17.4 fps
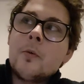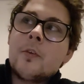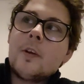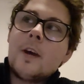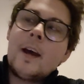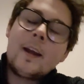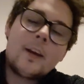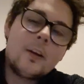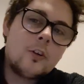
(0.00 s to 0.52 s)

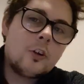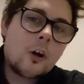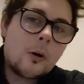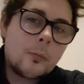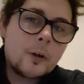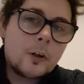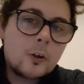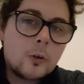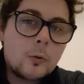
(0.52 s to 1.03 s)

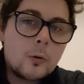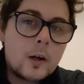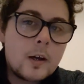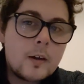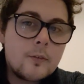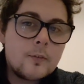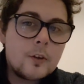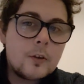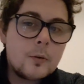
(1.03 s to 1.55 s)
economical way
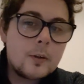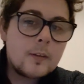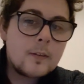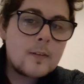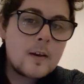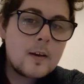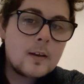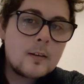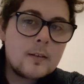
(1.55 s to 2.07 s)
of doing
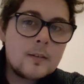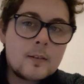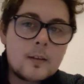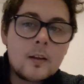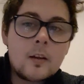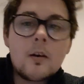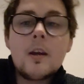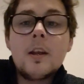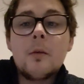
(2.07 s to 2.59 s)
things.
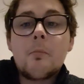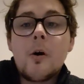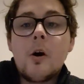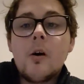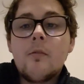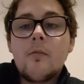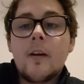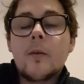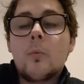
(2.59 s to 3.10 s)
In a
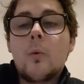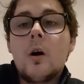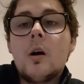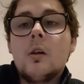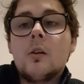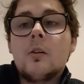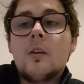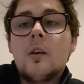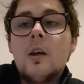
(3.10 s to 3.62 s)
perfect
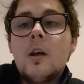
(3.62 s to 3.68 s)
world,